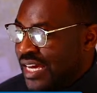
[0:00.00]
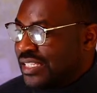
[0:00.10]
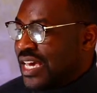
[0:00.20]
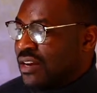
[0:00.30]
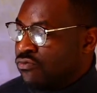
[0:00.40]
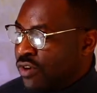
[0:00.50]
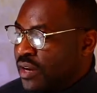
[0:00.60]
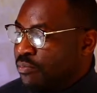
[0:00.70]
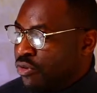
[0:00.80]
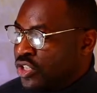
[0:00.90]
and rent
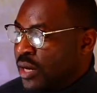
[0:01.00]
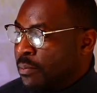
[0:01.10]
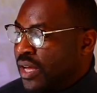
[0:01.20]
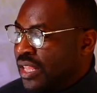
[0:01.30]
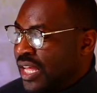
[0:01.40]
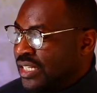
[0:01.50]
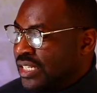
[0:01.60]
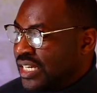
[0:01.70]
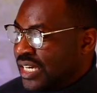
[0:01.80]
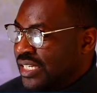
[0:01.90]
project, but London
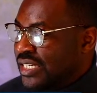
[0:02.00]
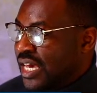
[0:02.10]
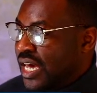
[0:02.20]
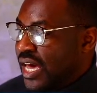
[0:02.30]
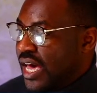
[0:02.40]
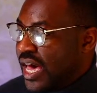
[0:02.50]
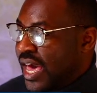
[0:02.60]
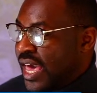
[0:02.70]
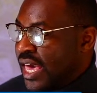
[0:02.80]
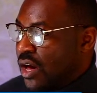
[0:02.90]
is
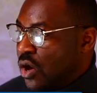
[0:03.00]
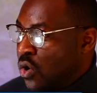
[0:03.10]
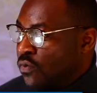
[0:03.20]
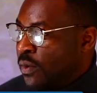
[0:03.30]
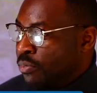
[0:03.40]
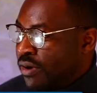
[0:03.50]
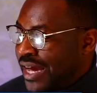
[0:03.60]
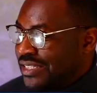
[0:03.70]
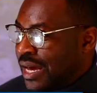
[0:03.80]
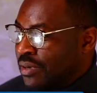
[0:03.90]
overpriced.
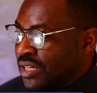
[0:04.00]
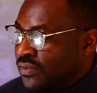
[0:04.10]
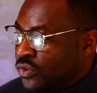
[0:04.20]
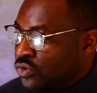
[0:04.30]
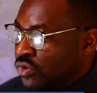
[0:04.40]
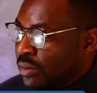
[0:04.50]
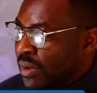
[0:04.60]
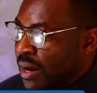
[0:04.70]
I believe you're talking about